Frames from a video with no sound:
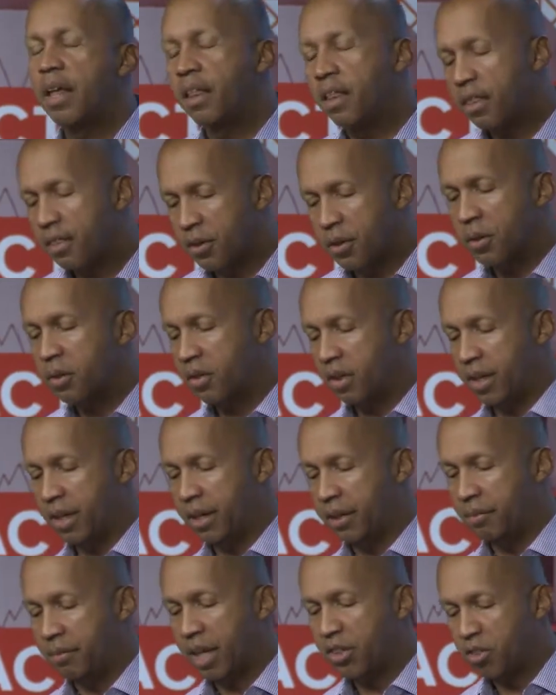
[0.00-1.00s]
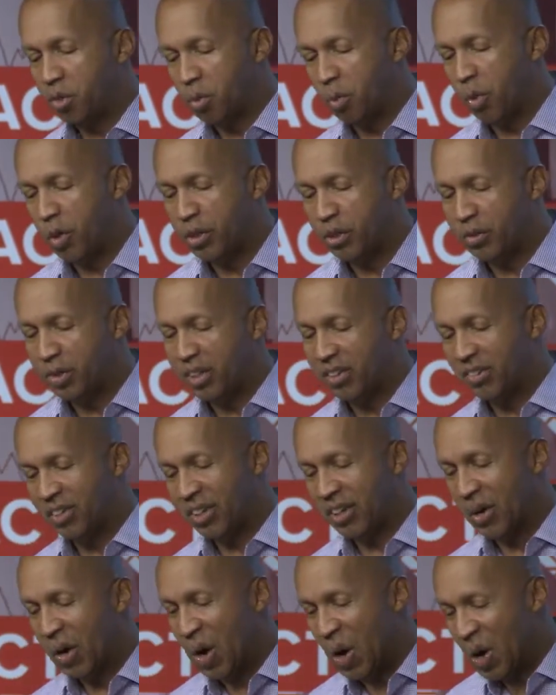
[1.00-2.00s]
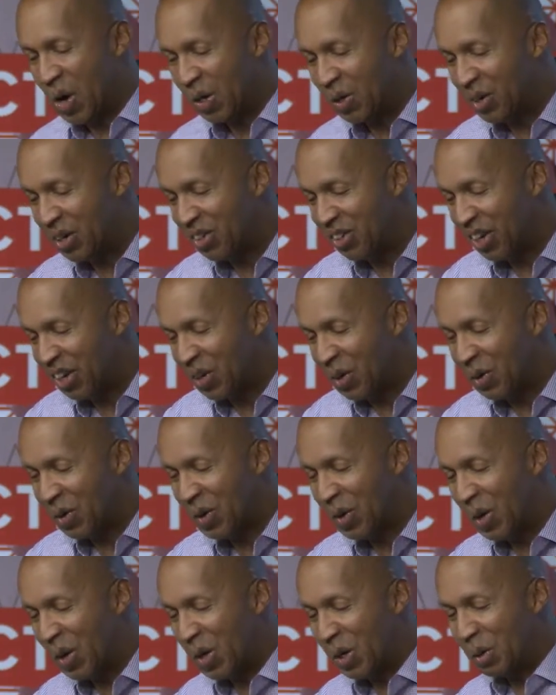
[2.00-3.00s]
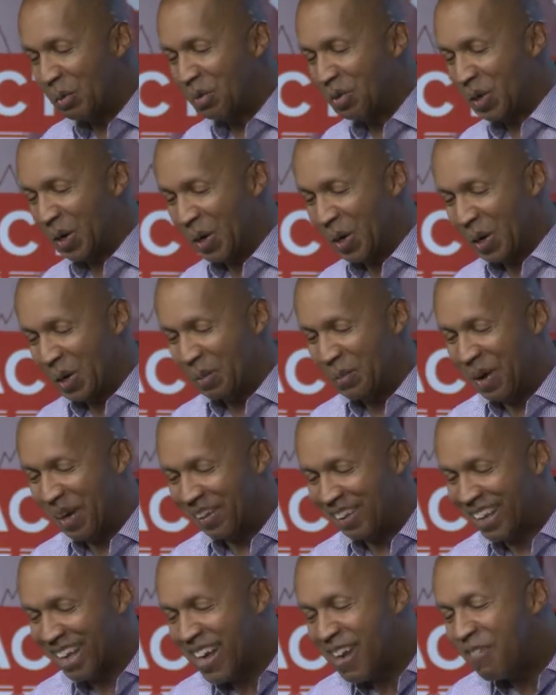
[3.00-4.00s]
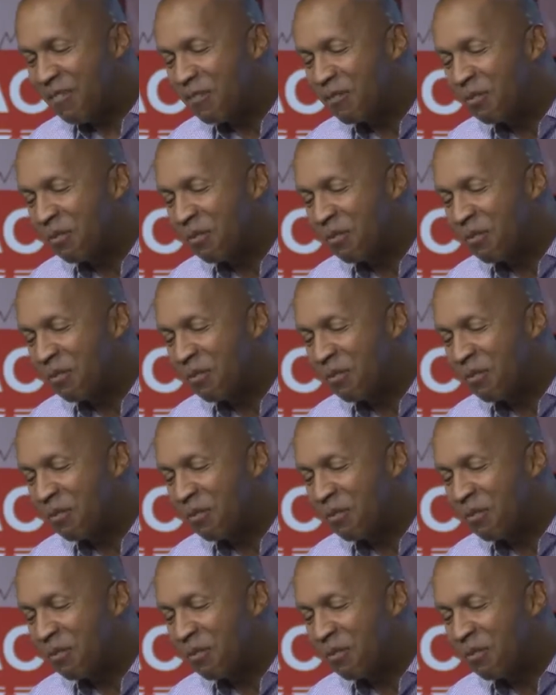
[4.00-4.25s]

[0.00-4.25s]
Third thing, I should warn you, these get harder as I go along. I'm sorry about that.